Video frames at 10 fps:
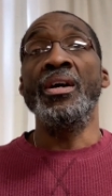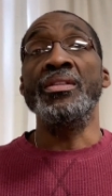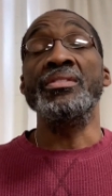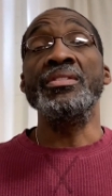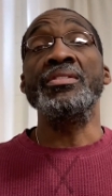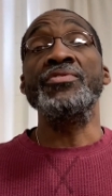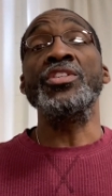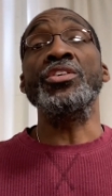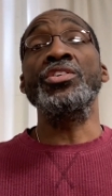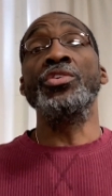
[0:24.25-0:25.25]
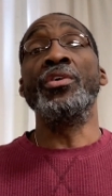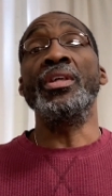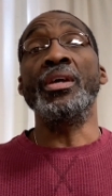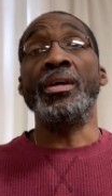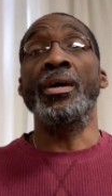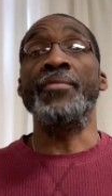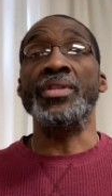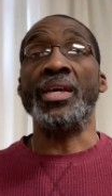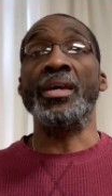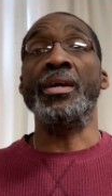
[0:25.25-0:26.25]
the sense of security and comfort
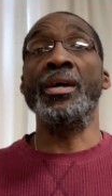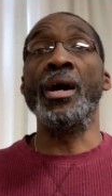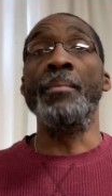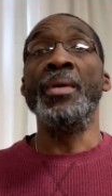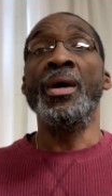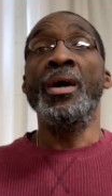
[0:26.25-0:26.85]
that can come